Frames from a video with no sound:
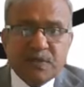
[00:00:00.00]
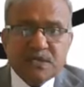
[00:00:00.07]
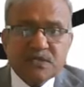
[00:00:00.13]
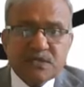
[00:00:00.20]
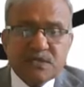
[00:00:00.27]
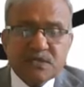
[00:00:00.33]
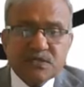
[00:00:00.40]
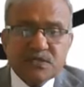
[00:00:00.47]

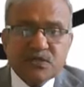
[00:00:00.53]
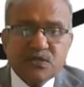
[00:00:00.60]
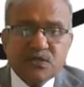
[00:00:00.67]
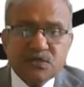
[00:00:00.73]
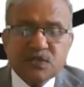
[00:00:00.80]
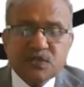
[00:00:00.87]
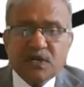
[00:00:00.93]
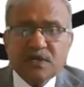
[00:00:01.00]
business
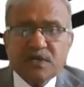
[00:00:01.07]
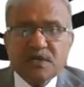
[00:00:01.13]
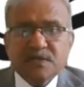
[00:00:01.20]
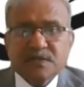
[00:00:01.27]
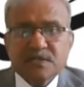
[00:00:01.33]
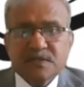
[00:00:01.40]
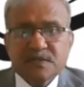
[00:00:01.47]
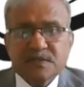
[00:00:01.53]
news
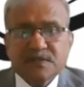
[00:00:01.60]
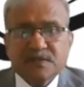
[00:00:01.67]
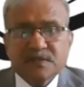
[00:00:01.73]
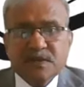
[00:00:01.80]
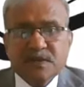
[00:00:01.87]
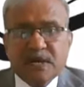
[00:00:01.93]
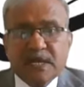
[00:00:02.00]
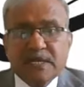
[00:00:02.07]
channels,
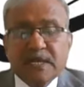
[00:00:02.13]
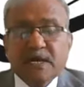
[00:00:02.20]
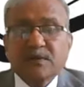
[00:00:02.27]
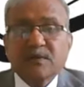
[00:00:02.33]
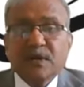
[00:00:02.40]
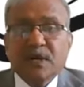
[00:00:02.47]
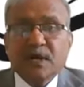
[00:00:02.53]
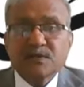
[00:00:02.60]
that
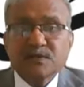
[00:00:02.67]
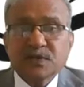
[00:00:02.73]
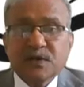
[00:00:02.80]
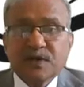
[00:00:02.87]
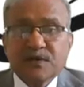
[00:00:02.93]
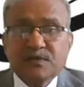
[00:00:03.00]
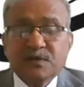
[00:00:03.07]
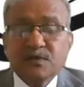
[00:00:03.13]
will also
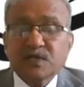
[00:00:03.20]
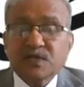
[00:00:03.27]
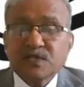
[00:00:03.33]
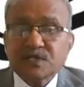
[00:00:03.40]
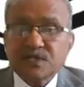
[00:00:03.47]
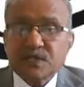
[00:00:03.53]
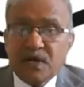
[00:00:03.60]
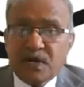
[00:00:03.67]
give you
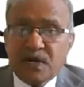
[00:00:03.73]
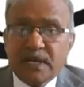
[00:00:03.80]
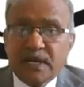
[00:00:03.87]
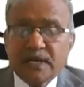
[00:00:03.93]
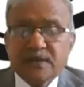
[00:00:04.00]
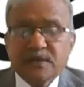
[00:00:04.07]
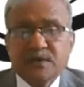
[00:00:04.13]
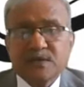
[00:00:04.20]
this all
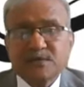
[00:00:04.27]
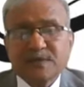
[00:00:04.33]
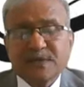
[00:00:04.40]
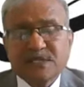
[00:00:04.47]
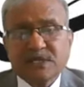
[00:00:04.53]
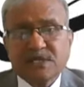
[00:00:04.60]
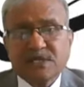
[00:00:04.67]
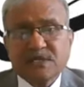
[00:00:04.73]
like your
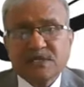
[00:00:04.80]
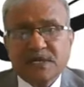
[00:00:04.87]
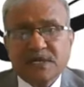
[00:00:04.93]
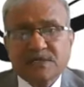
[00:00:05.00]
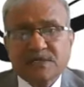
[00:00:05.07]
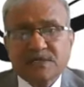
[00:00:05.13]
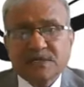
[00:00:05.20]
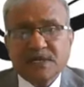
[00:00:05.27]
special
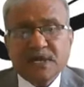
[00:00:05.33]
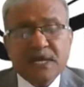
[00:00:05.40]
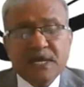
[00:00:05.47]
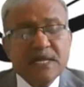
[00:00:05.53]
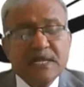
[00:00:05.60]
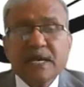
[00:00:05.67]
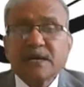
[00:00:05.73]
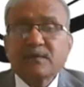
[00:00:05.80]
skills,
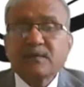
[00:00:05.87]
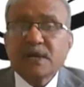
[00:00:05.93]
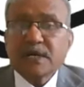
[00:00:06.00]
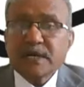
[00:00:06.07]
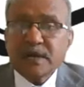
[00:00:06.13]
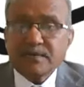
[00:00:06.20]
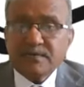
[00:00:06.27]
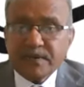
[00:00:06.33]
that
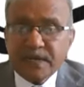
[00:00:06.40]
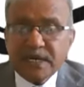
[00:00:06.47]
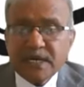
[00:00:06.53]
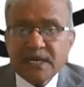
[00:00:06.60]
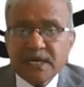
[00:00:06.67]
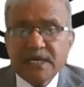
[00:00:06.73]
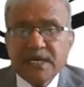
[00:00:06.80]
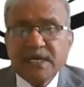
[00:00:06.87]
will
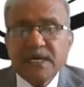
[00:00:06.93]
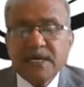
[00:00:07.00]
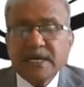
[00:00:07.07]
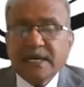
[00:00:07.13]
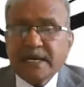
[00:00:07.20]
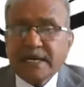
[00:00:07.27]
definitely